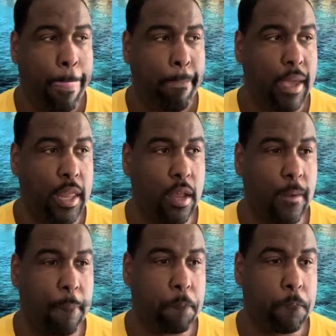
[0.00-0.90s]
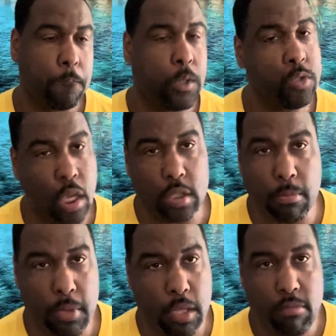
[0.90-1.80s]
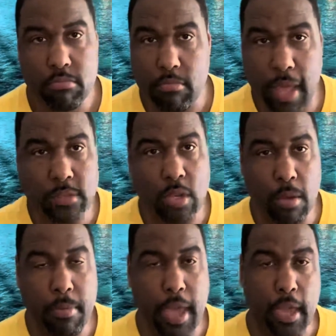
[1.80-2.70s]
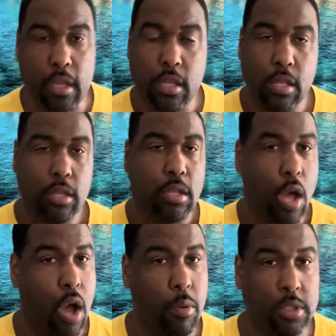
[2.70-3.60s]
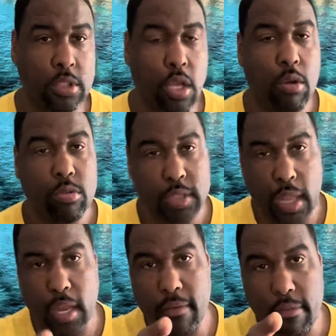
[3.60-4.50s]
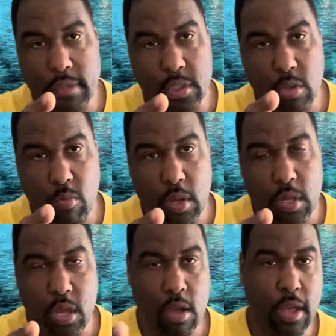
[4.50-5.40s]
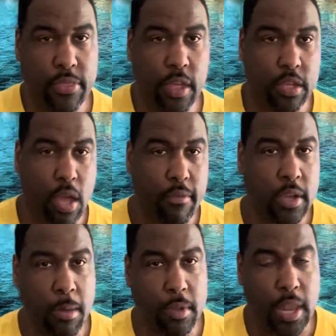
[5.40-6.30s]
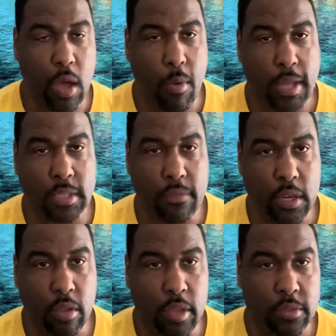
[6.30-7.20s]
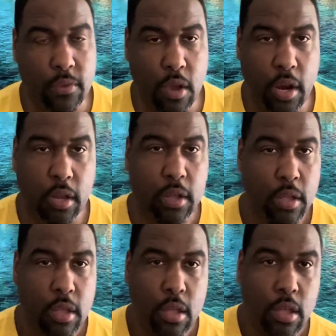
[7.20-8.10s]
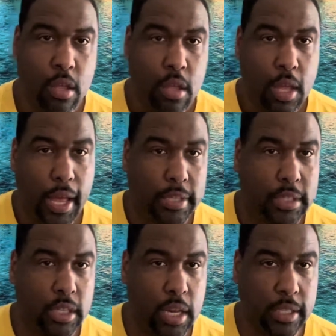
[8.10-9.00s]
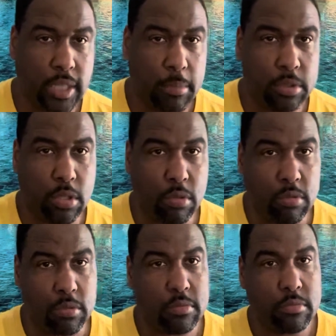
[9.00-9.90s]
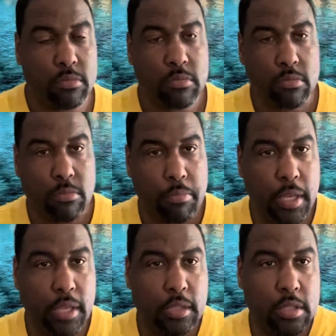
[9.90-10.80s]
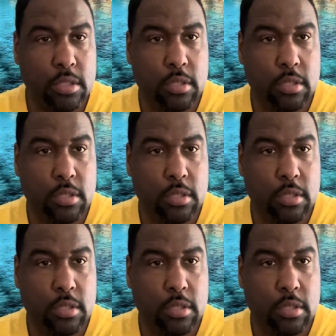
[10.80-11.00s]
And you talk to me, I'll talk back. Always know that I love every single one of y'all. I thank y'all for coming out and watching the video thus far. I'll see you in the next episode. Peace.